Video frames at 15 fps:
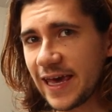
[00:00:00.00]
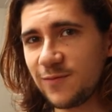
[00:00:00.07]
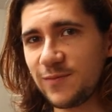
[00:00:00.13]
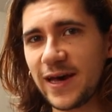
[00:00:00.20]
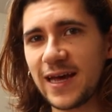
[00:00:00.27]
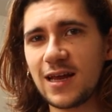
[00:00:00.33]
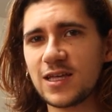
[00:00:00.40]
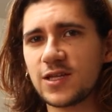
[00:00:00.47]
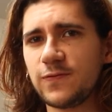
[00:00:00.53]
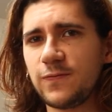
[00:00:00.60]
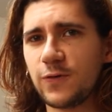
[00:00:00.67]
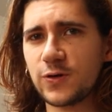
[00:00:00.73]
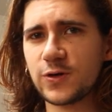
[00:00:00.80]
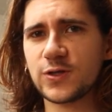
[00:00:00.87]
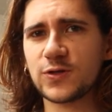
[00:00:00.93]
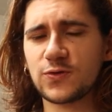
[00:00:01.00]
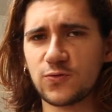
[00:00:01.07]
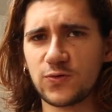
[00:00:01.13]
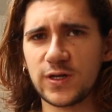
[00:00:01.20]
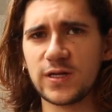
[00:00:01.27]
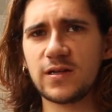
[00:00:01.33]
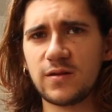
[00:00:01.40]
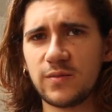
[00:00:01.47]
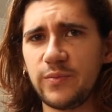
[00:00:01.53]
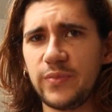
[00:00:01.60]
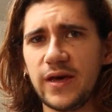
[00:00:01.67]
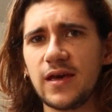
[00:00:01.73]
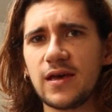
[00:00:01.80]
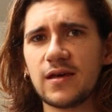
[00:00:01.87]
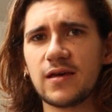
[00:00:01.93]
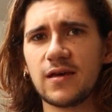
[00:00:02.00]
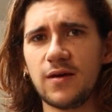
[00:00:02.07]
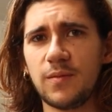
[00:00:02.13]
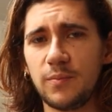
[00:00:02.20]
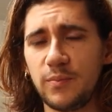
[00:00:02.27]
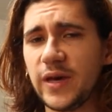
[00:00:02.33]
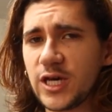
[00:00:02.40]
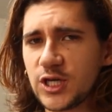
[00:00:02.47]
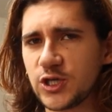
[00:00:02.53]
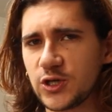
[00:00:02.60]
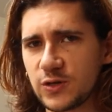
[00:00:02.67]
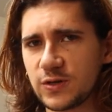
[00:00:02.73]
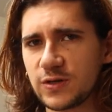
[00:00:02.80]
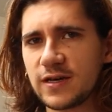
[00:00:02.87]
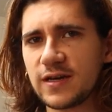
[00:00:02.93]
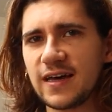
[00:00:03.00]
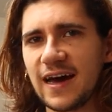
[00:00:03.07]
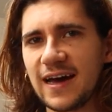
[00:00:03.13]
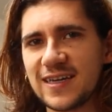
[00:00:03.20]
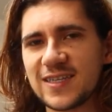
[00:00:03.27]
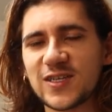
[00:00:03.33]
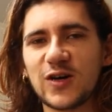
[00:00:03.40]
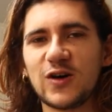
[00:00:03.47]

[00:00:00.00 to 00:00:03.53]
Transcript: he made his first real big picture, and it's